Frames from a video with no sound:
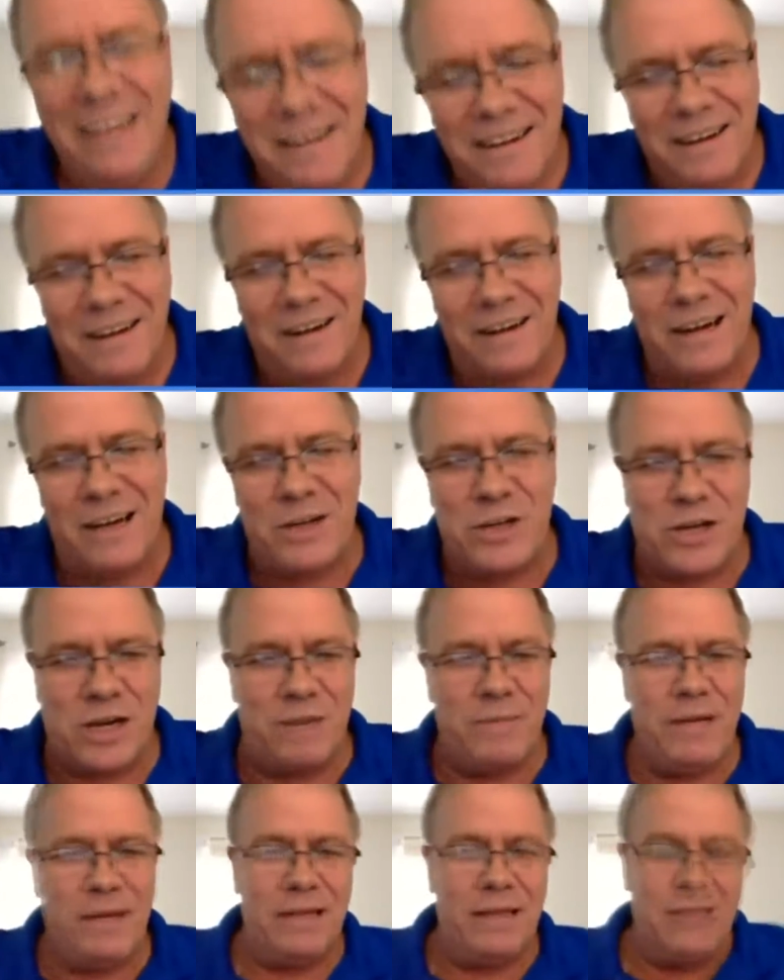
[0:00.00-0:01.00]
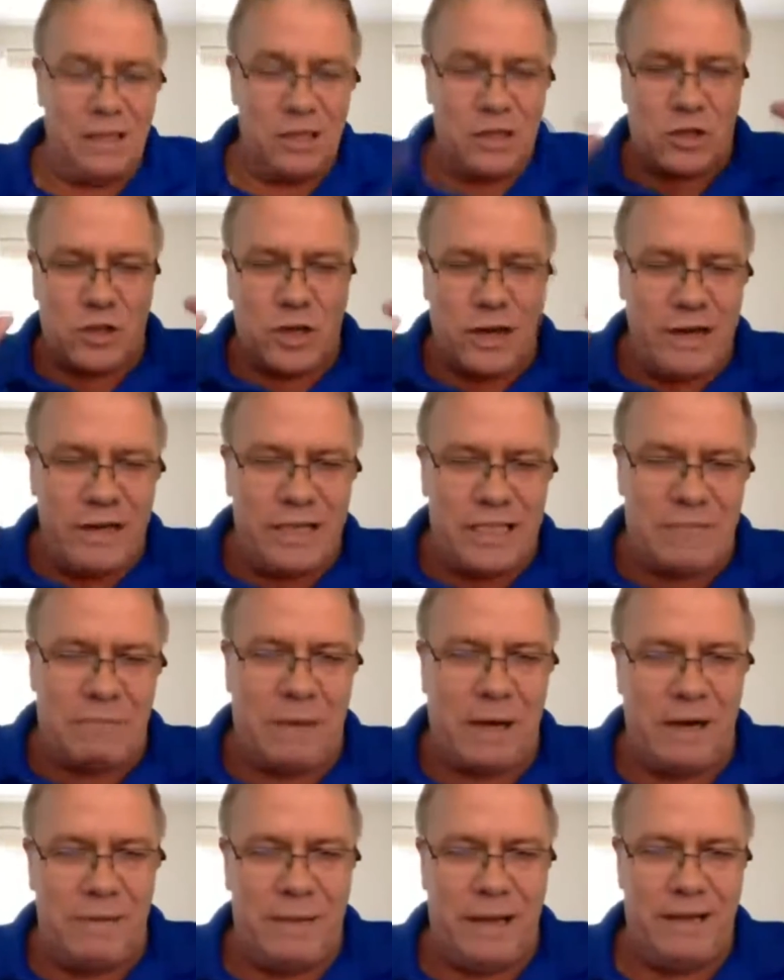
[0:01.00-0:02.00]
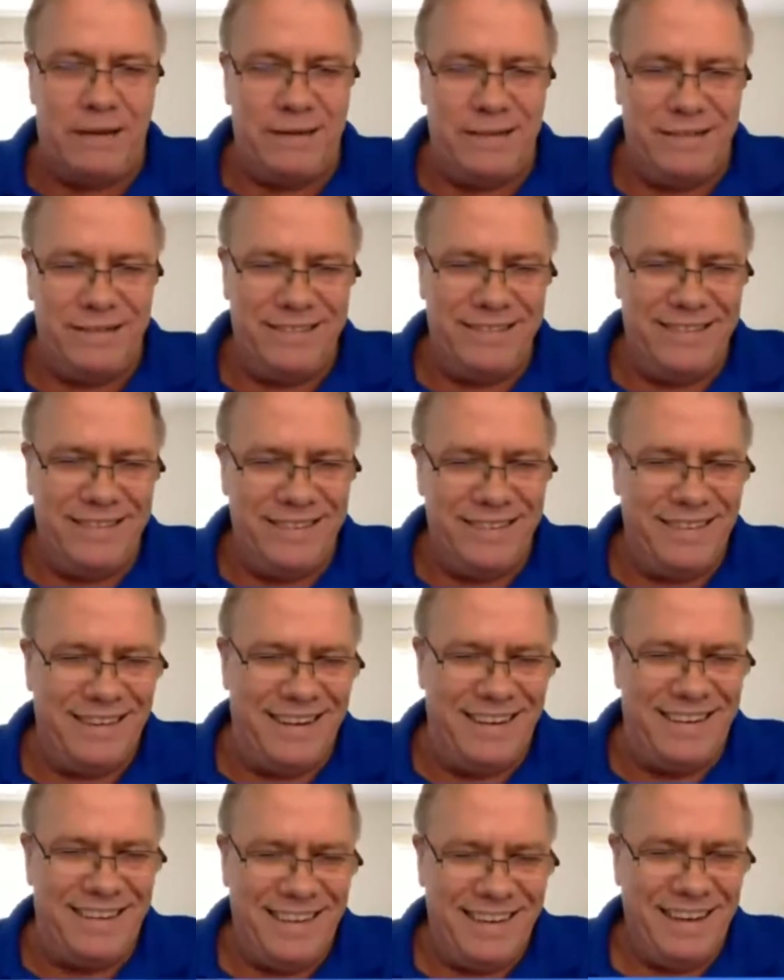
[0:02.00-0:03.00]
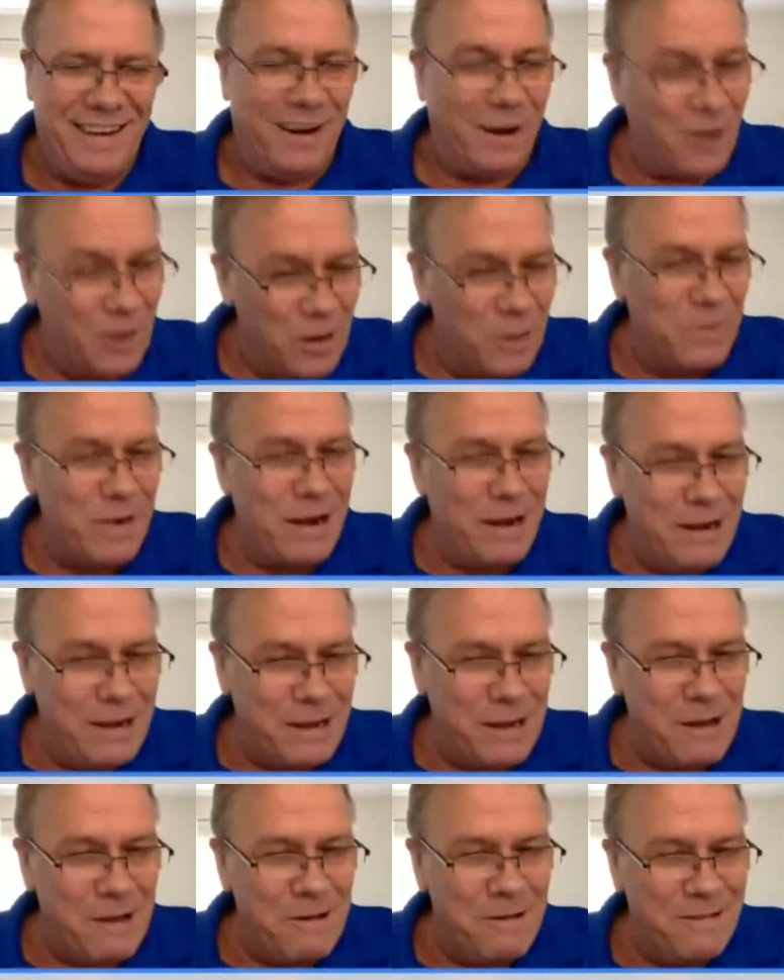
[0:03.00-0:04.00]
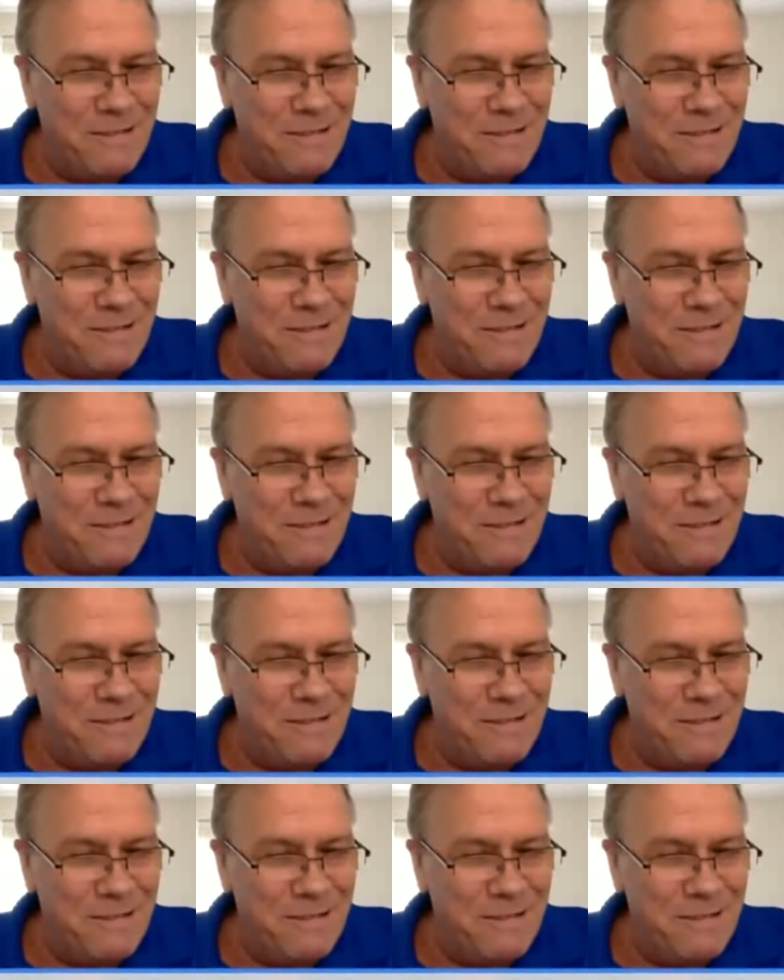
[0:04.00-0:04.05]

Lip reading: All right, Jeremy, let's try an experiment. Are you ready to go?